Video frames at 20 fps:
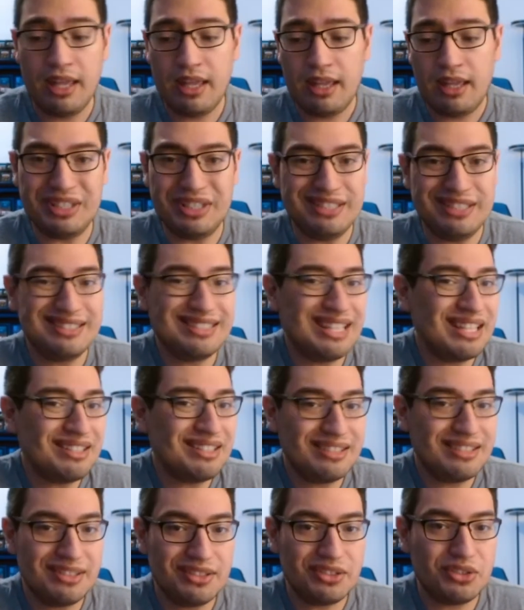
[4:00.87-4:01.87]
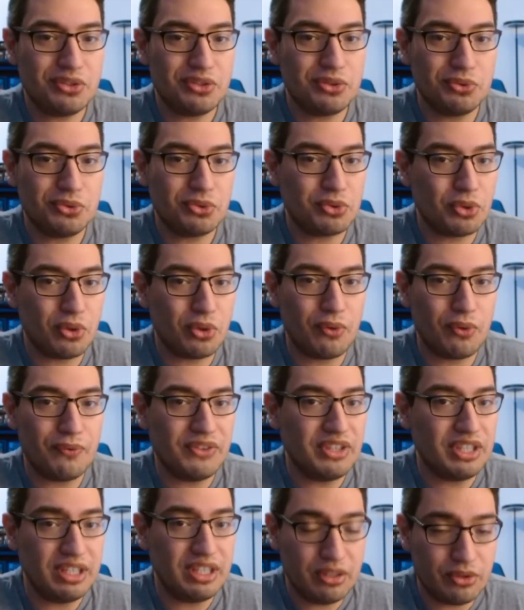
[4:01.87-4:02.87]
He's sentenced to
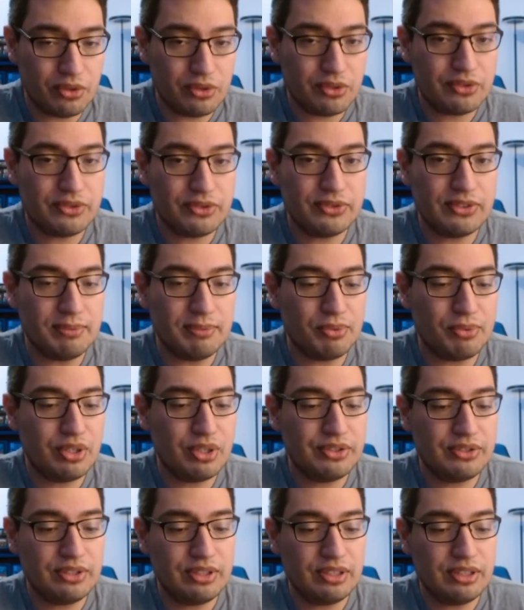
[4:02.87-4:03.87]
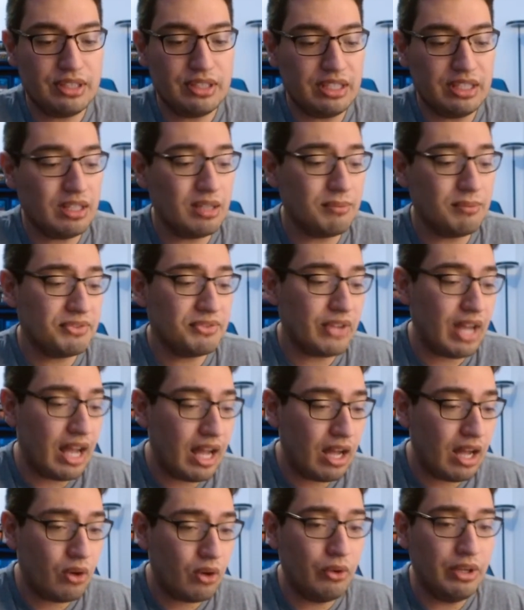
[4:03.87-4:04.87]
serve years in prison. He comes
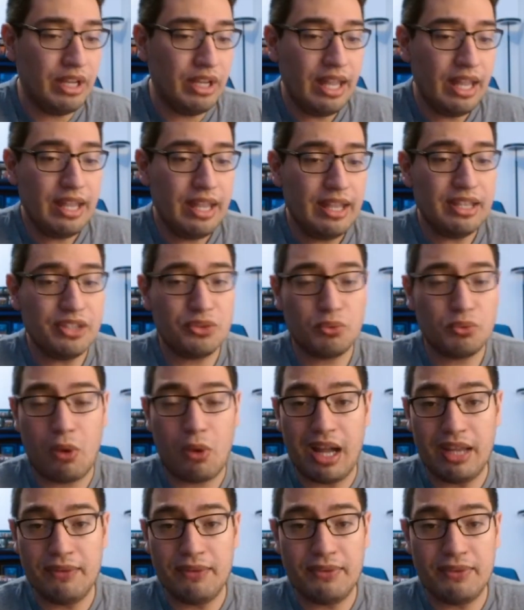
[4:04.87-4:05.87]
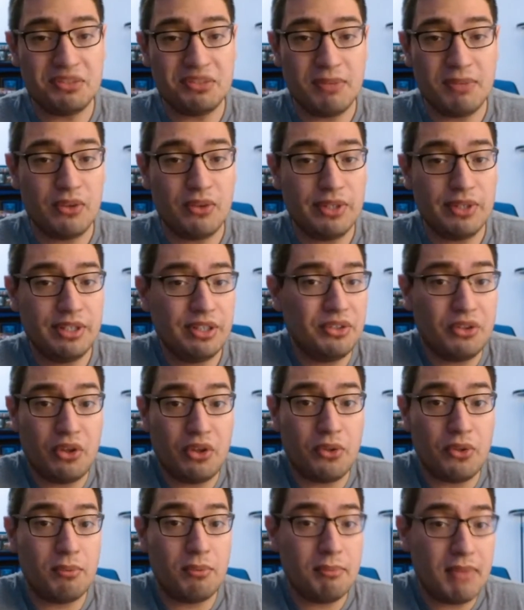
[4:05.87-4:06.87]
out. His wife has married
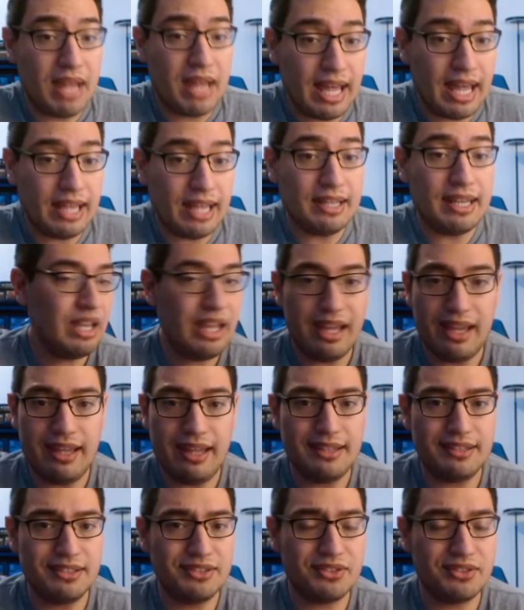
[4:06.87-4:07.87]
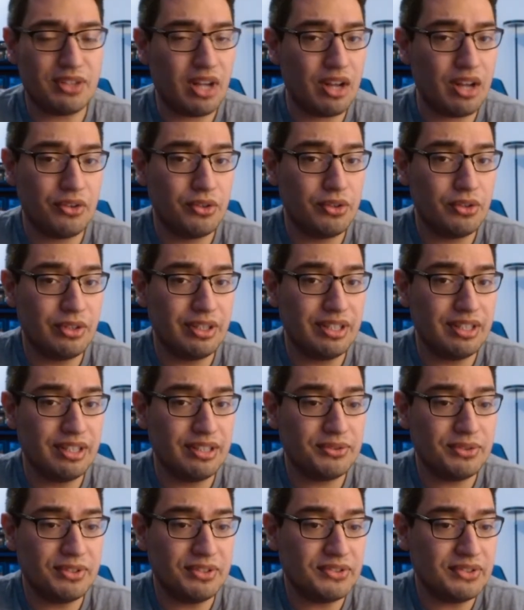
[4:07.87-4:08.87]
another man and his daughter
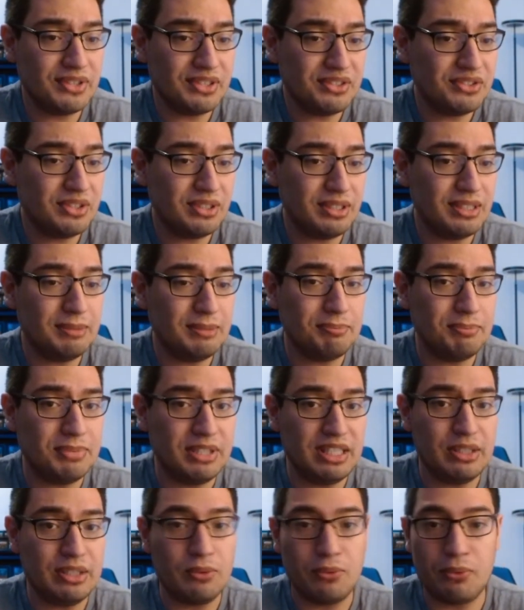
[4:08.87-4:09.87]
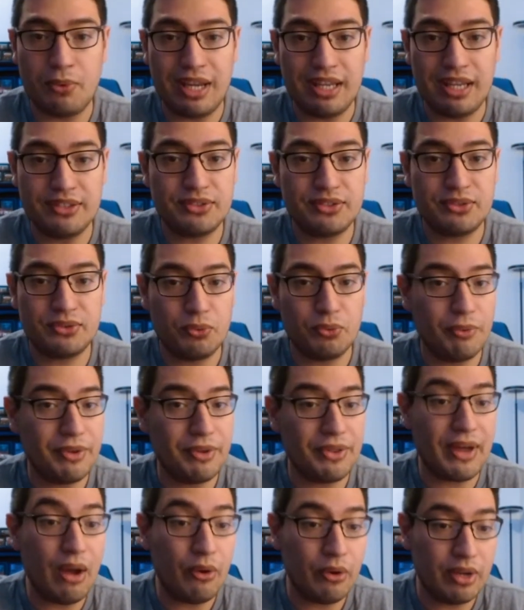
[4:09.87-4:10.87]
is essentially being raised
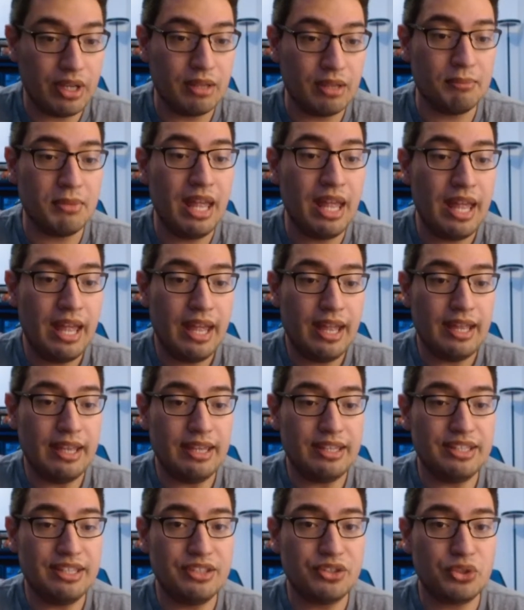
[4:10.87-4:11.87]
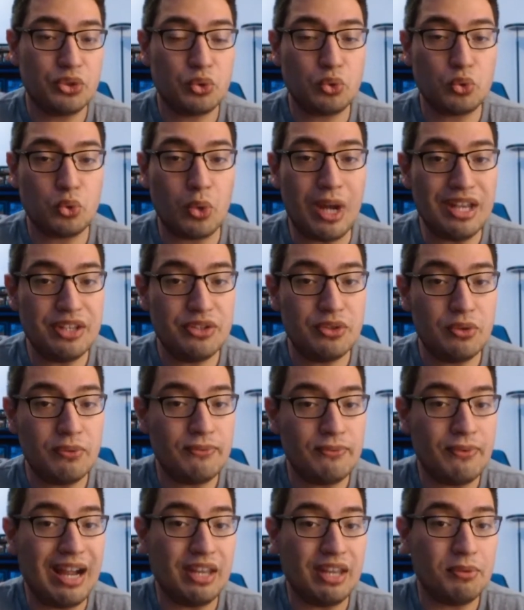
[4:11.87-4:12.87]
without him and he's trying to
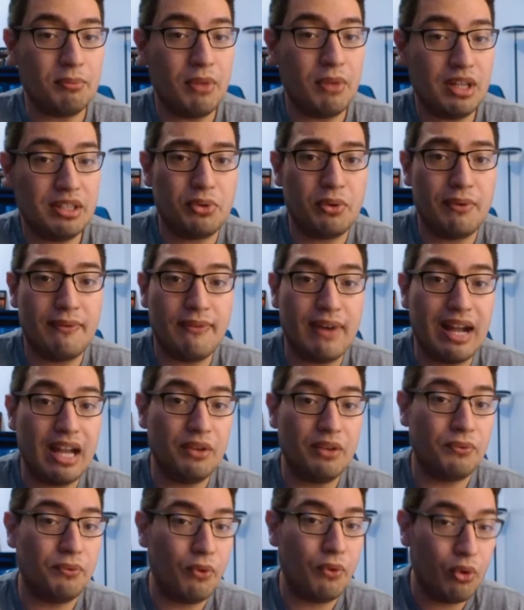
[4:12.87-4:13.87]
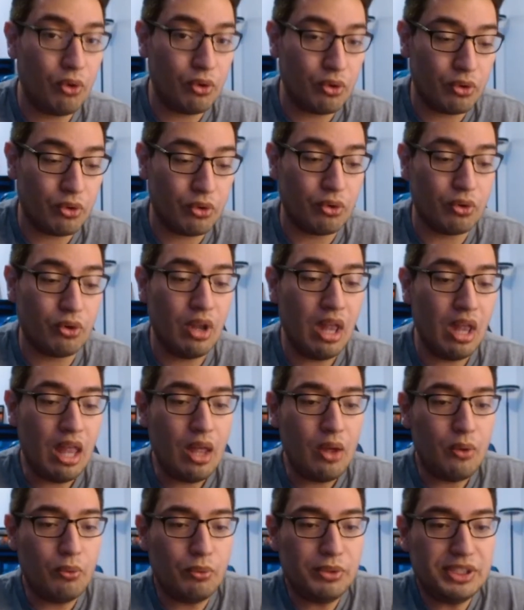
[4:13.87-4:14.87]
find money to provide for her
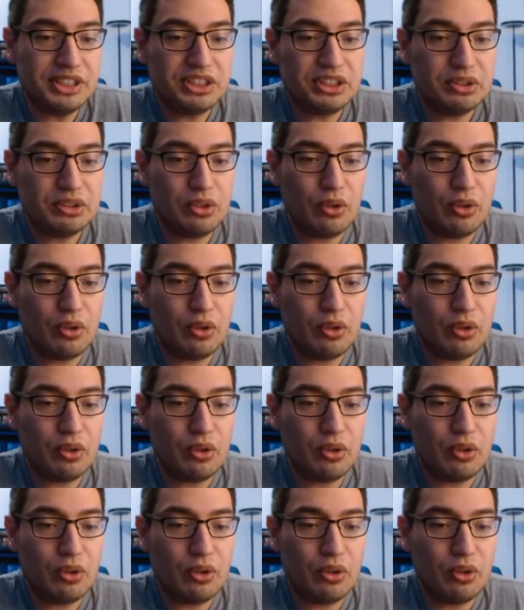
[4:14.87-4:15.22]
which